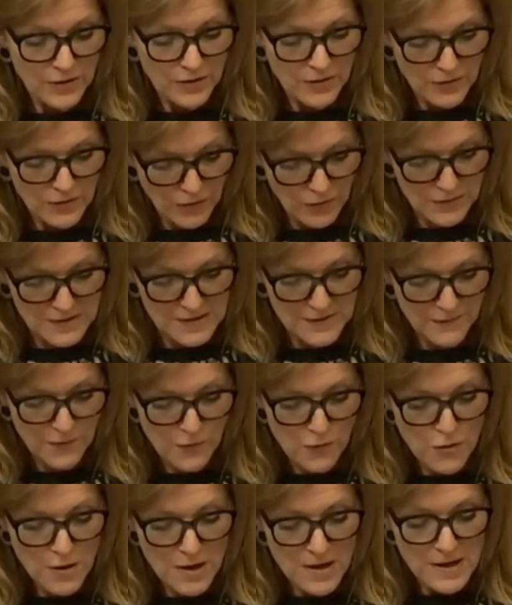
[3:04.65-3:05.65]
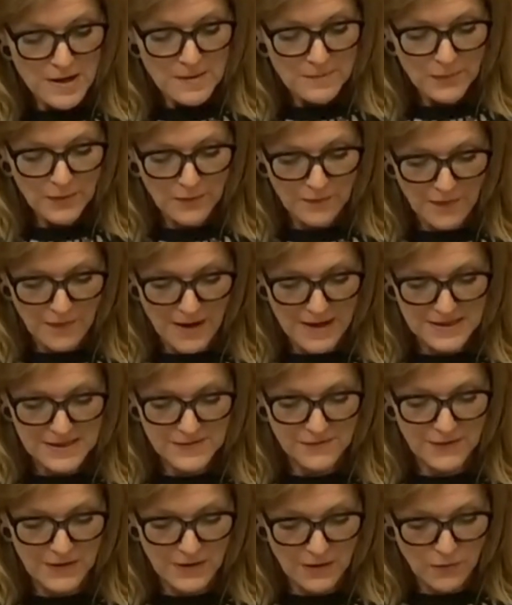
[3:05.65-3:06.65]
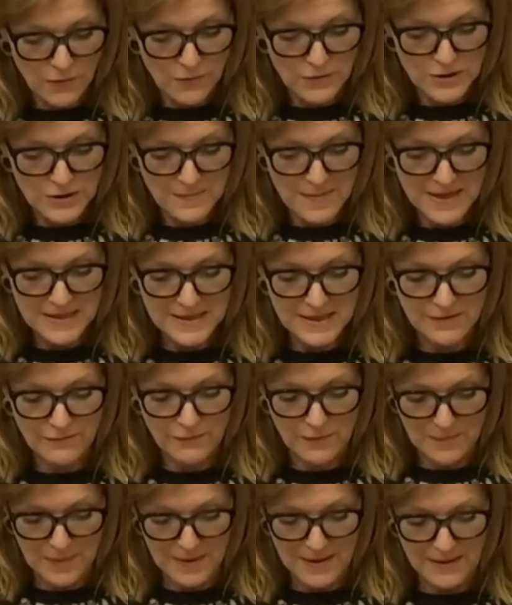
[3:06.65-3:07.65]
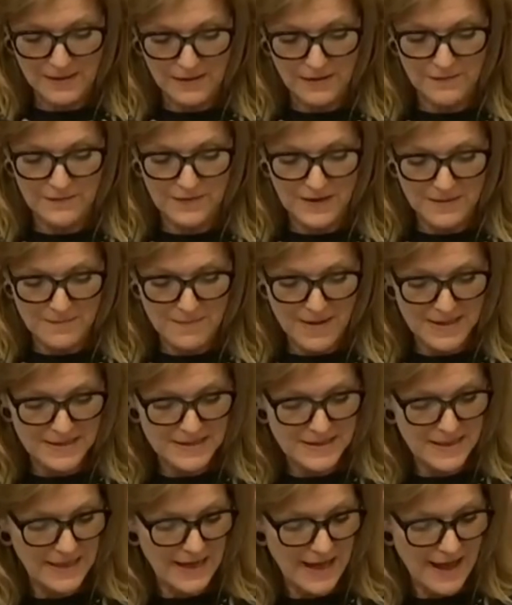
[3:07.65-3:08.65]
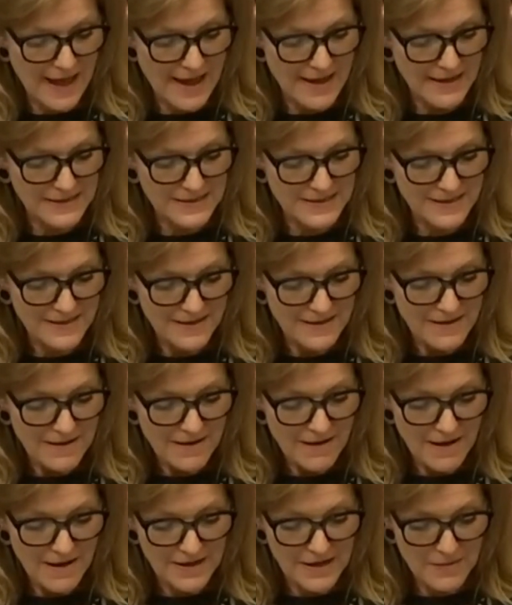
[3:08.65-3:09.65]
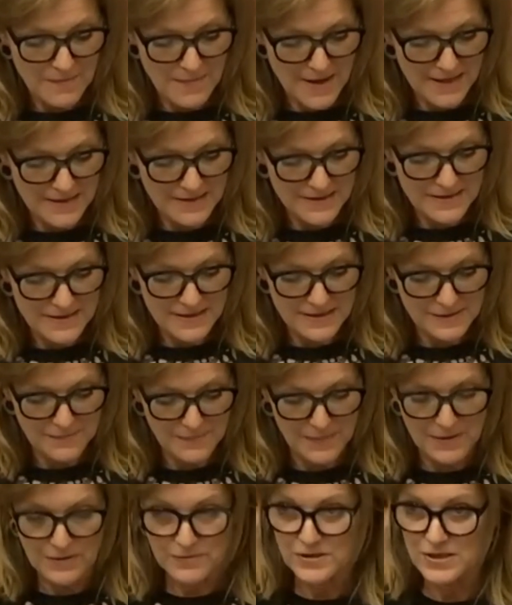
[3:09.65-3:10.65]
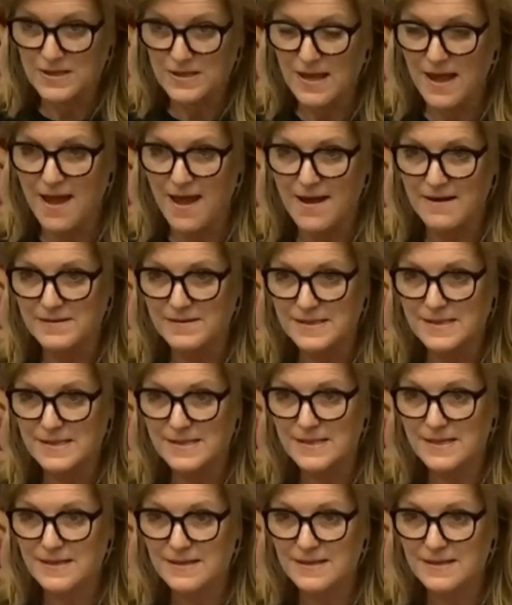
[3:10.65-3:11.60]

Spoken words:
Clause 4 provides for the automatic repeal of the amending Act. I commend this bill to the House.